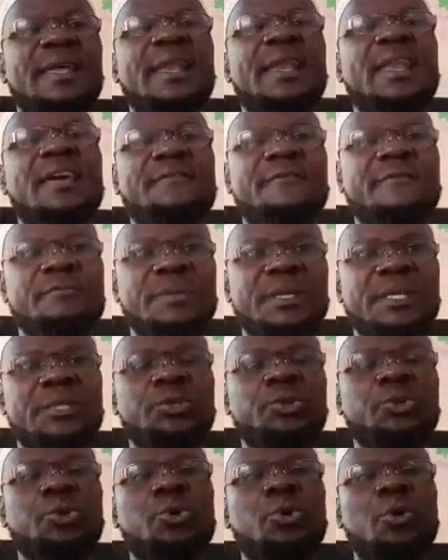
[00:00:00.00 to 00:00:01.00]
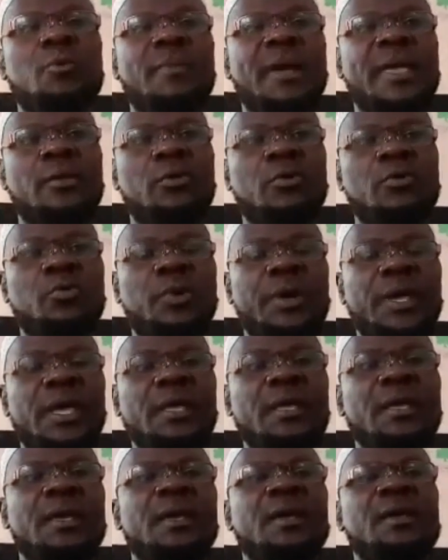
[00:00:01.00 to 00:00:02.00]
left me to go my own
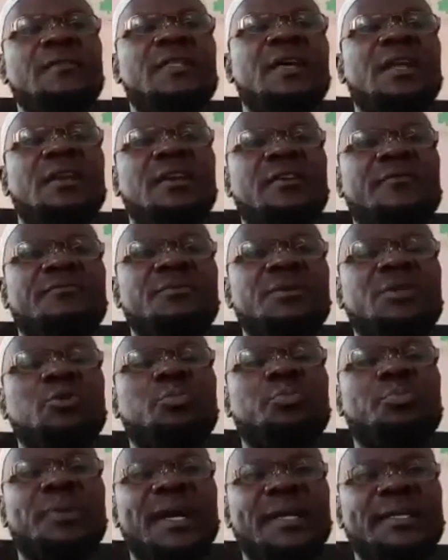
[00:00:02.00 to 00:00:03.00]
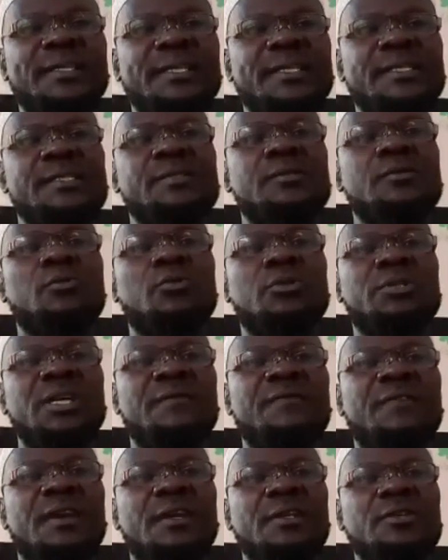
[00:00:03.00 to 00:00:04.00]
way. They left me to practice
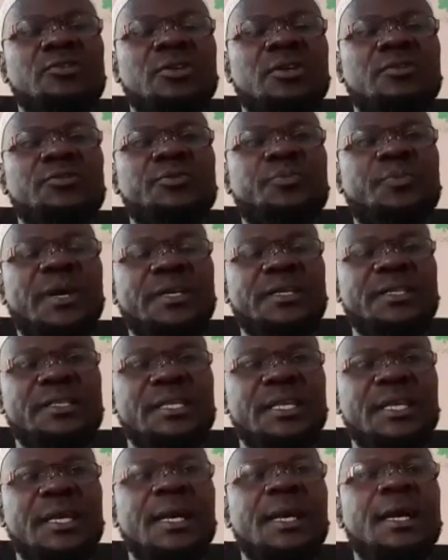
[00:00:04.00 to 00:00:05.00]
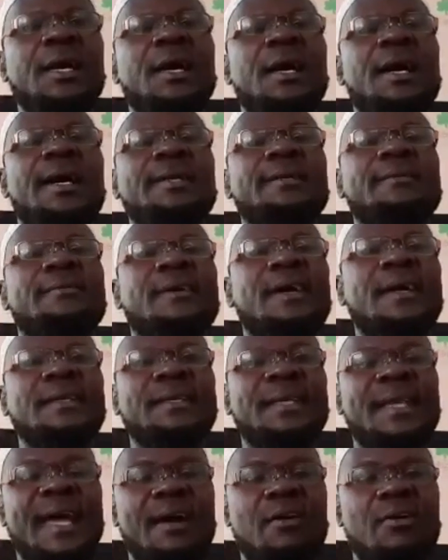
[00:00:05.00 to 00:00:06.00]
whatever religion I was practicing. And right
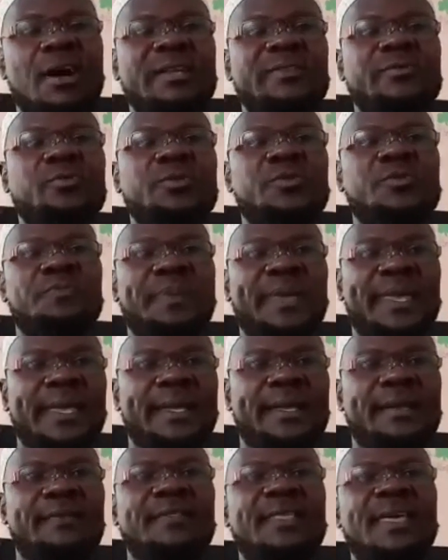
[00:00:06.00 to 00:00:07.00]
now, as we speak,